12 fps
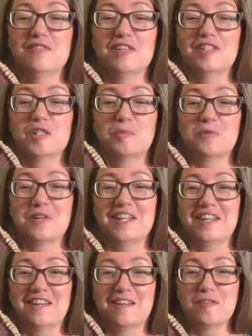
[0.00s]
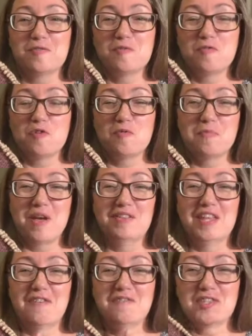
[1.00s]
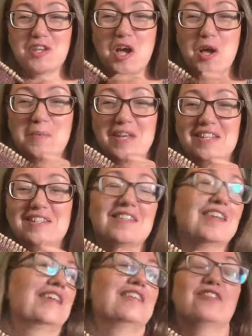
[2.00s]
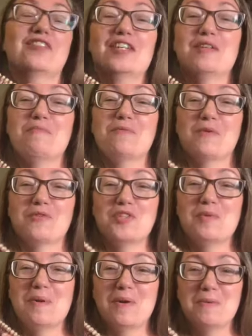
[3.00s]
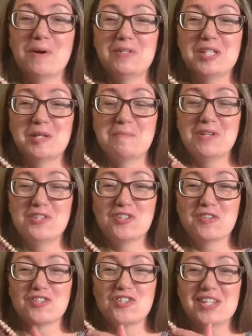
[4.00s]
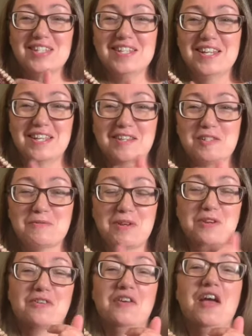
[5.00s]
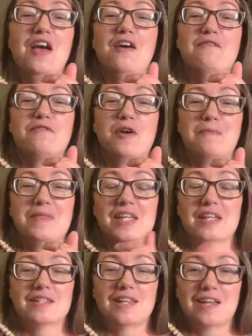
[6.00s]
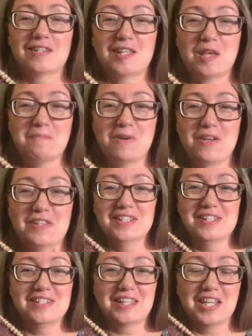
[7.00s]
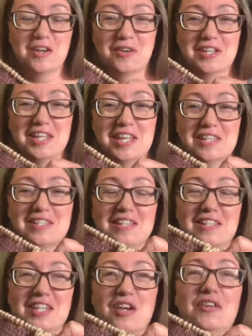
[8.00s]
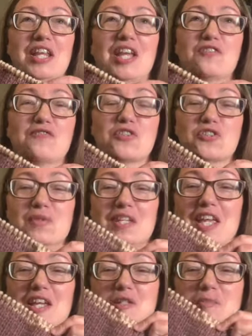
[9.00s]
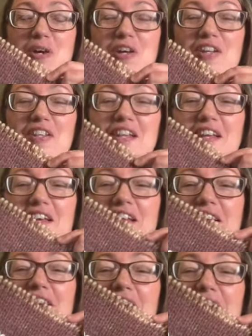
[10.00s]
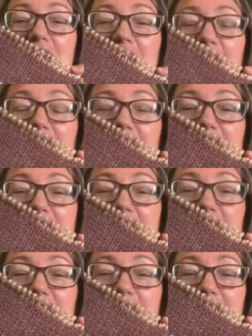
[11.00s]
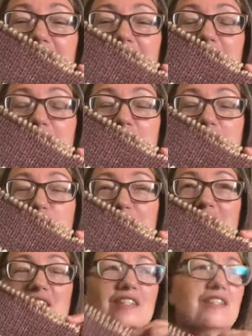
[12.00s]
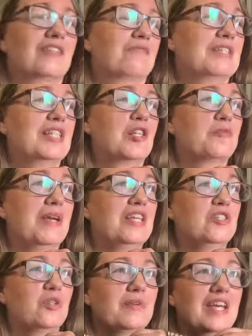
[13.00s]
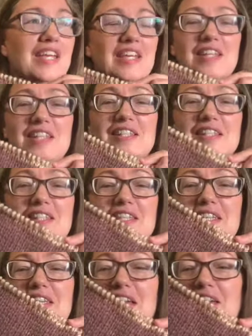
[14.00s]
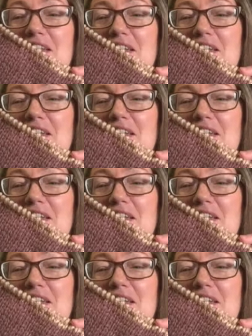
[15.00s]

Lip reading: Sabrina left a comment, and she posted a picture, and she's knitting a sweater from the exact same ball. is the Karen Anniversary Cakes ball, and Spiced Soiree is the